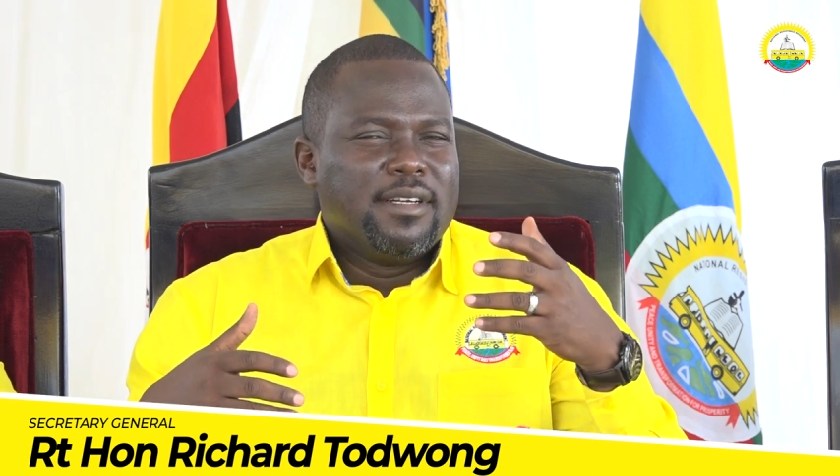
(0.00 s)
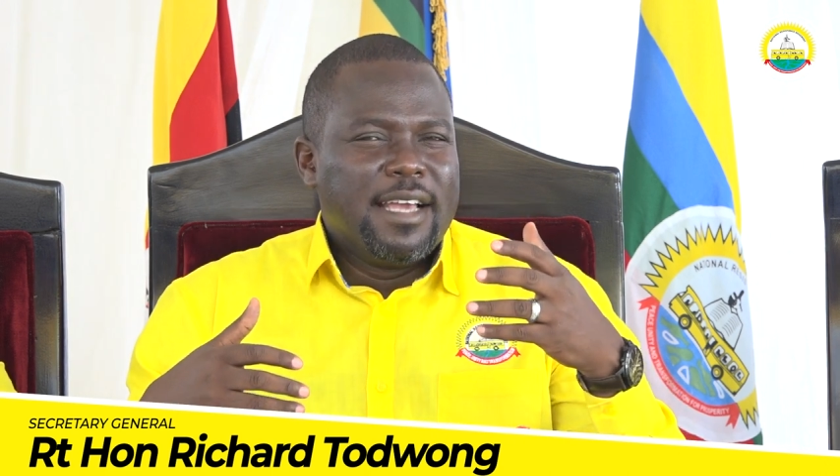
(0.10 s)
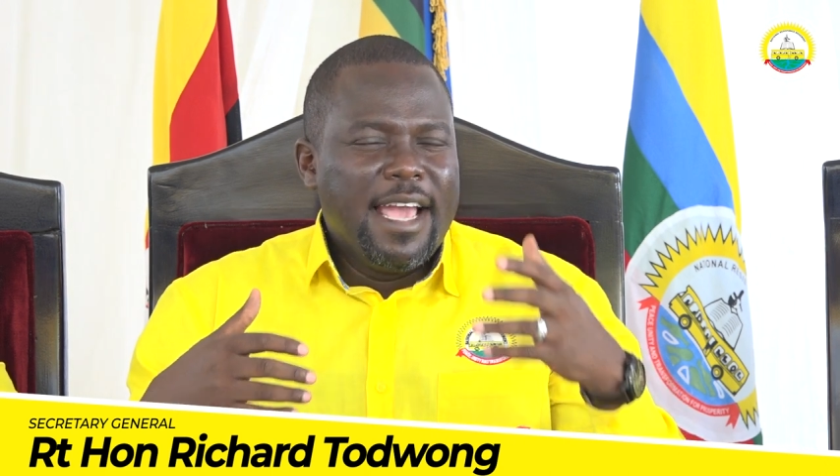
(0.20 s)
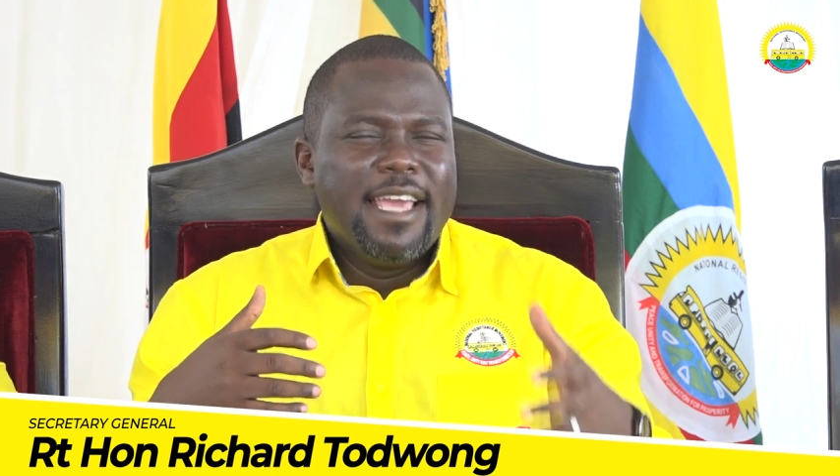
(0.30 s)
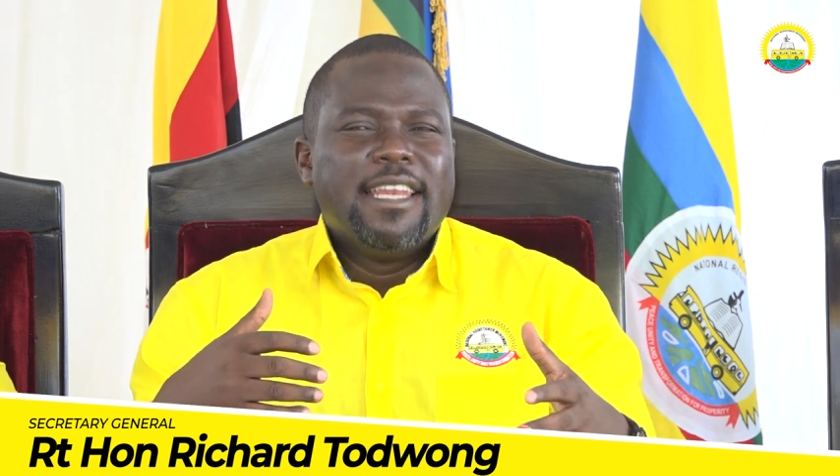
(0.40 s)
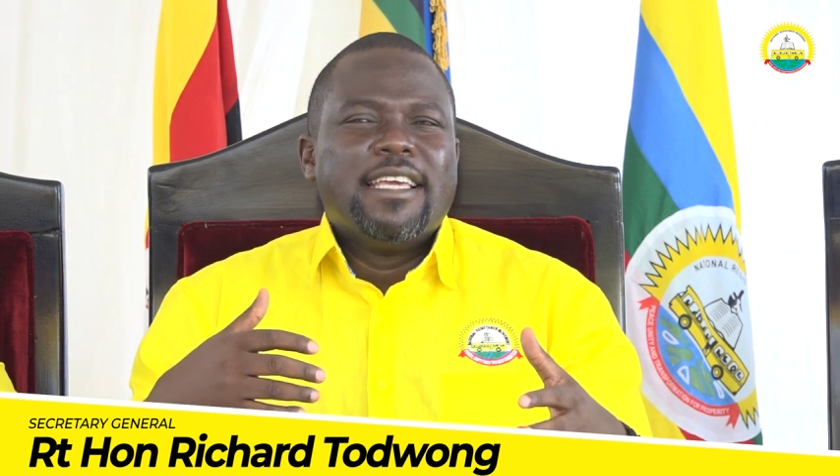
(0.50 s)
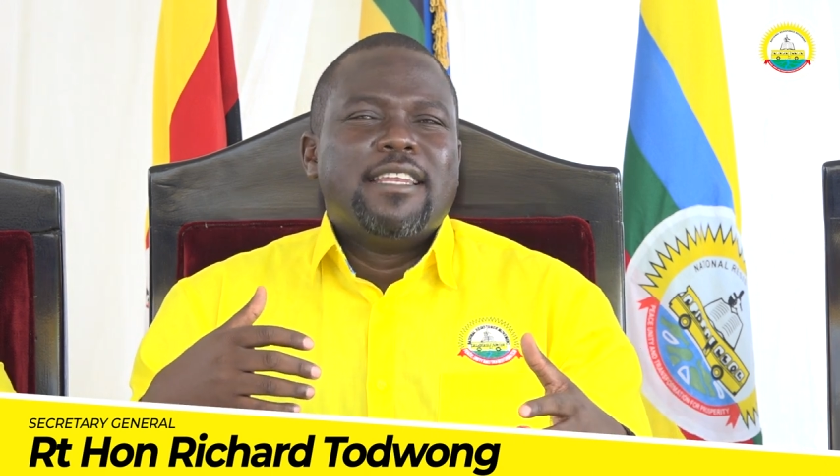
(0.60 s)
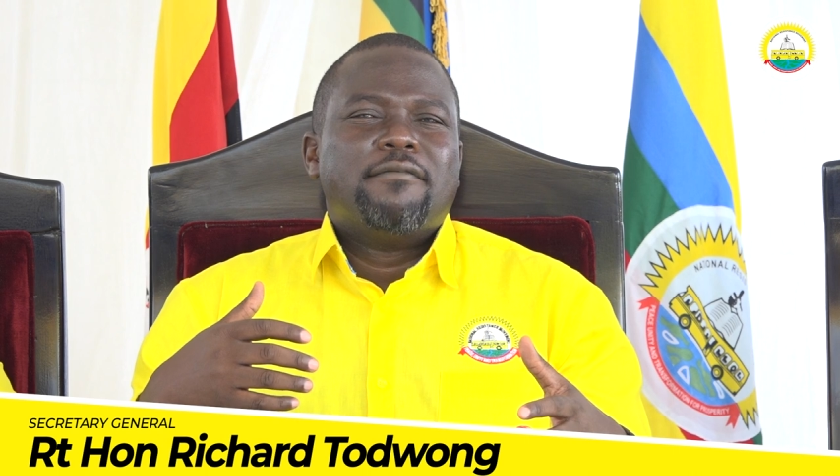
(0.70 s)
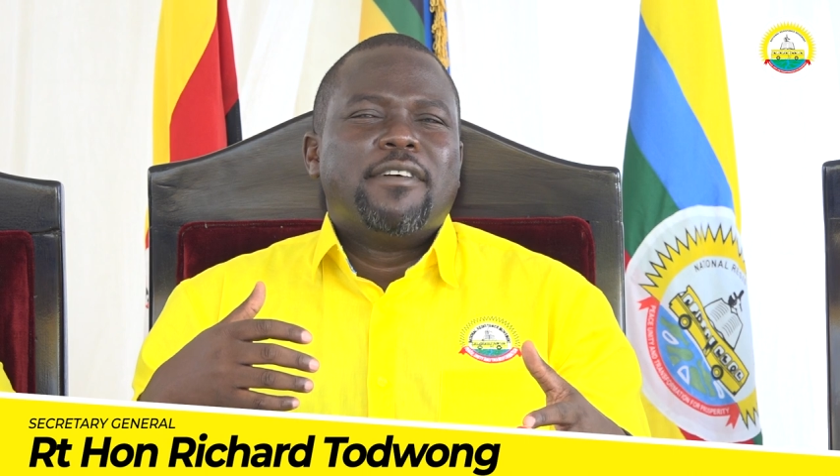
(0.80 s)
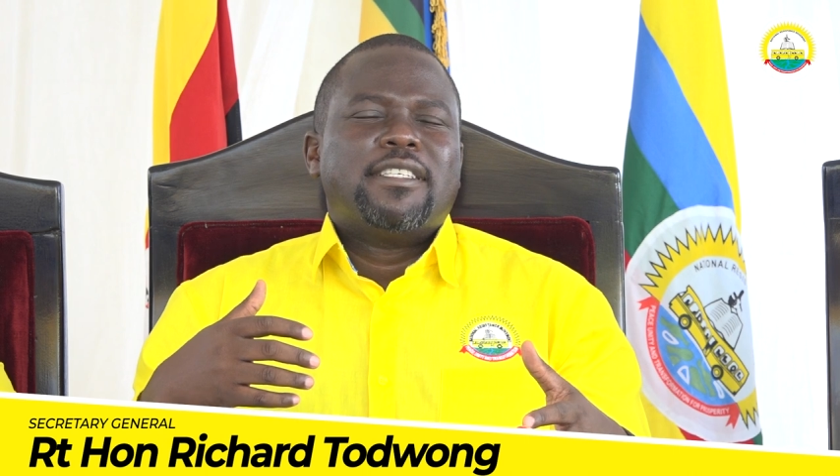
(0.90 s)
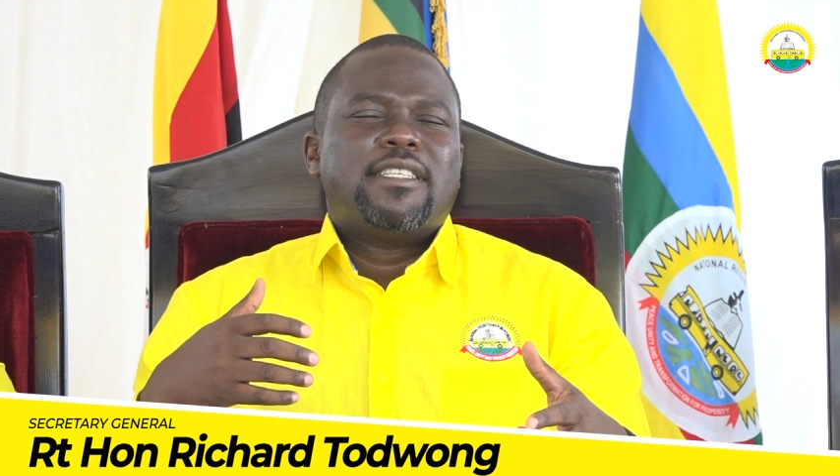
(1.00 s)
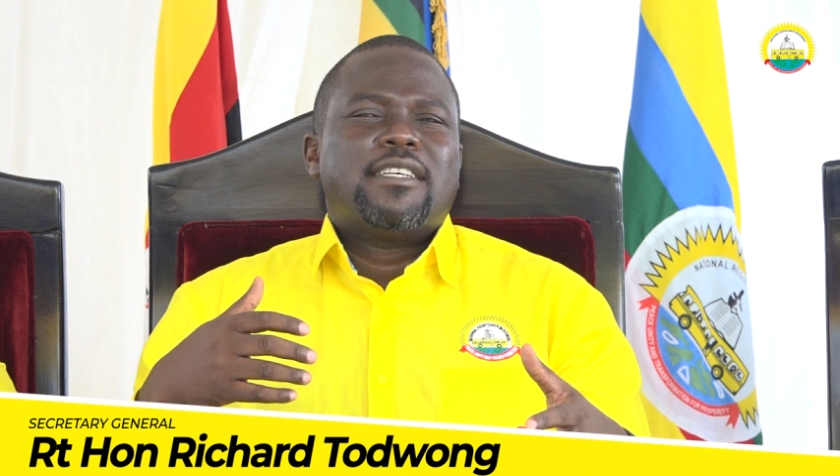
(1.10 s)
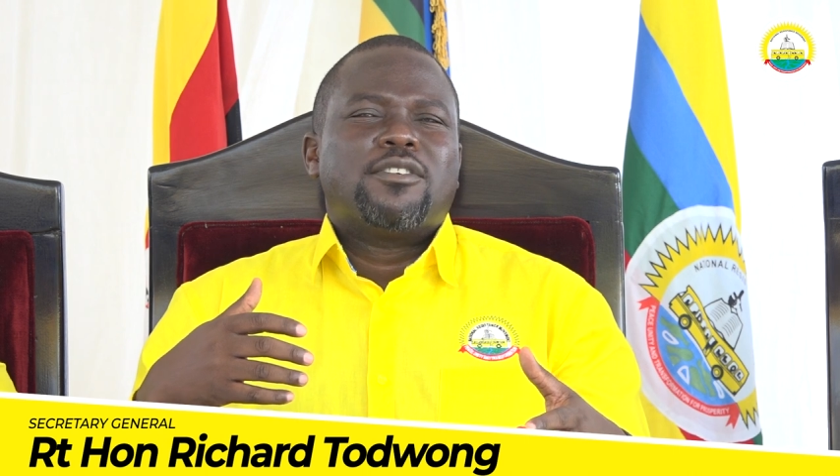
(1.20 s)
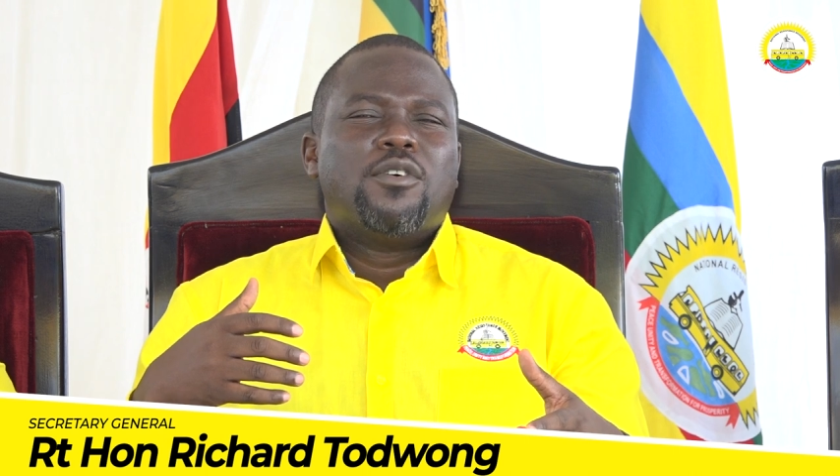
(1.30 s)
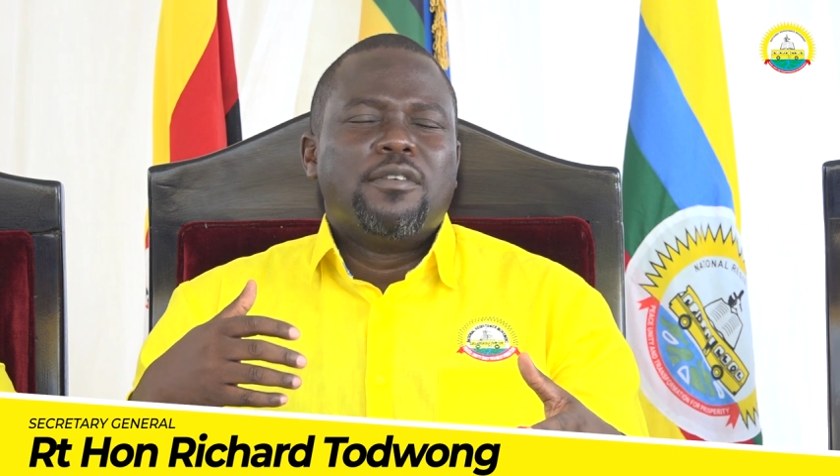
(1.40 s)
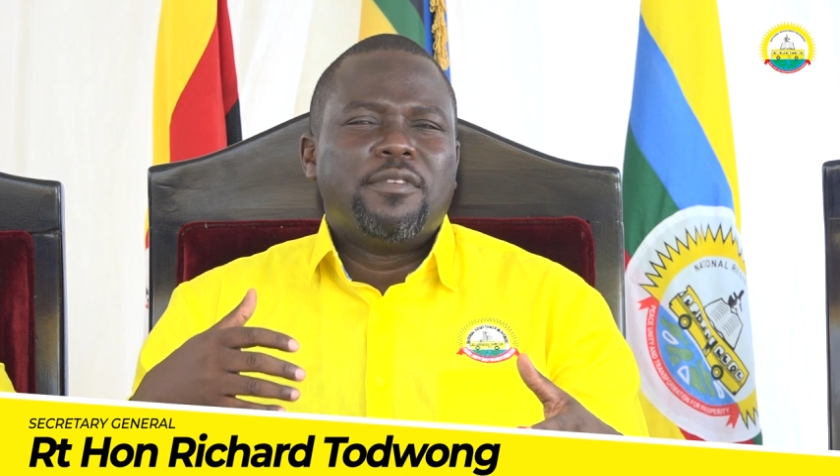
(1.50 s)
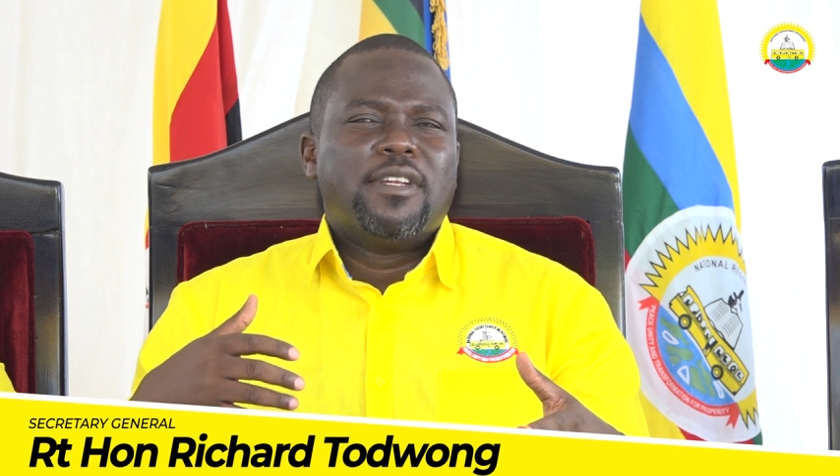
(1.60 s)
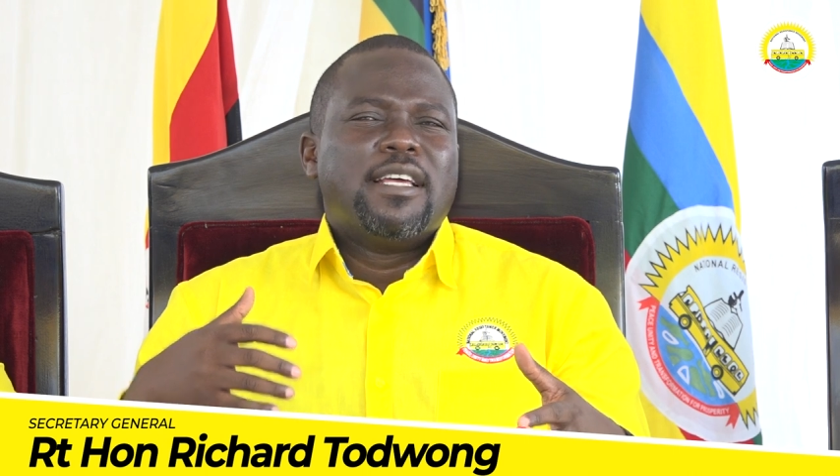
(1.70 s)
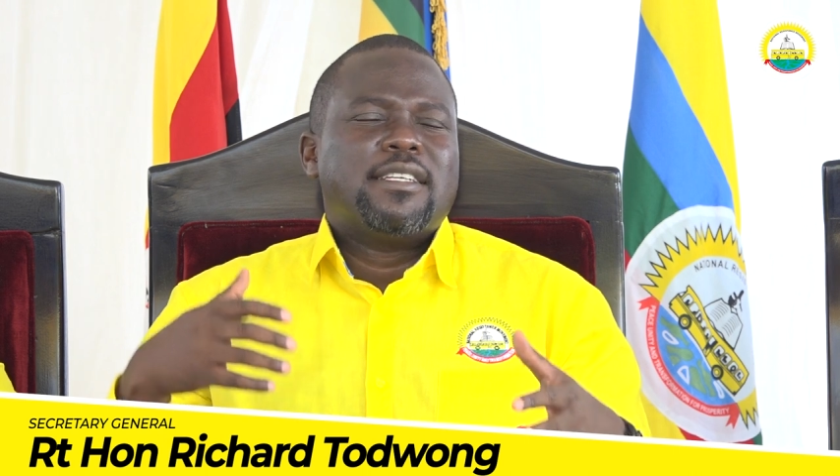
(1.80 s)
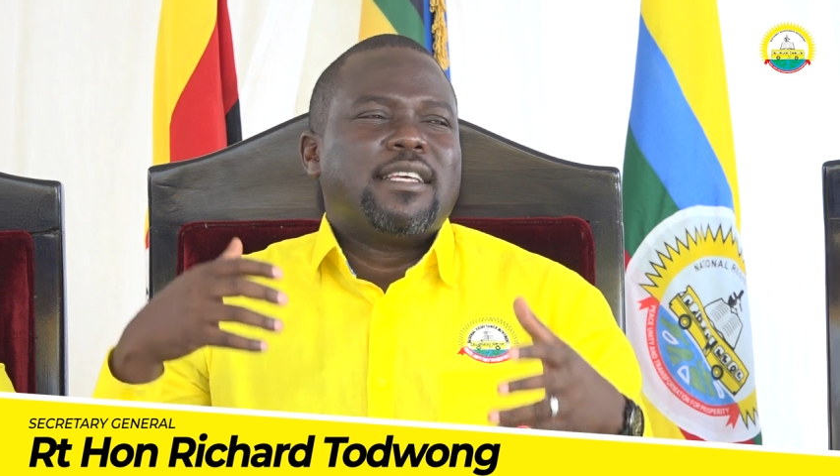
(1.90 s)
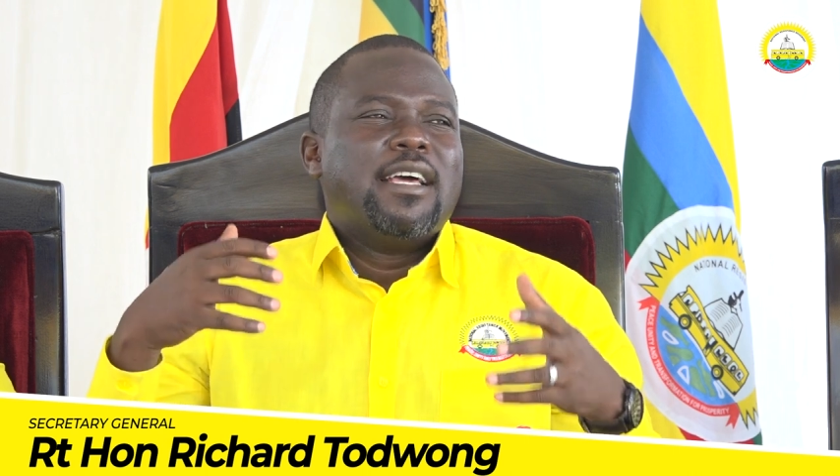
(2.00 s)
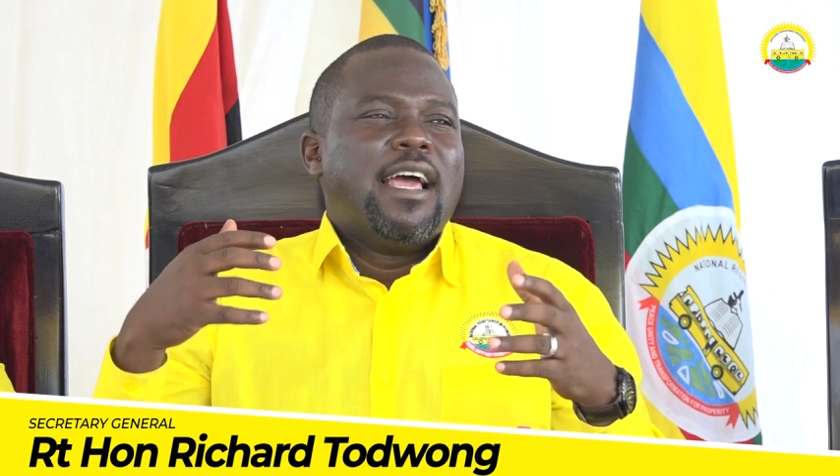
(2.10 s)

gaining investors' confidence.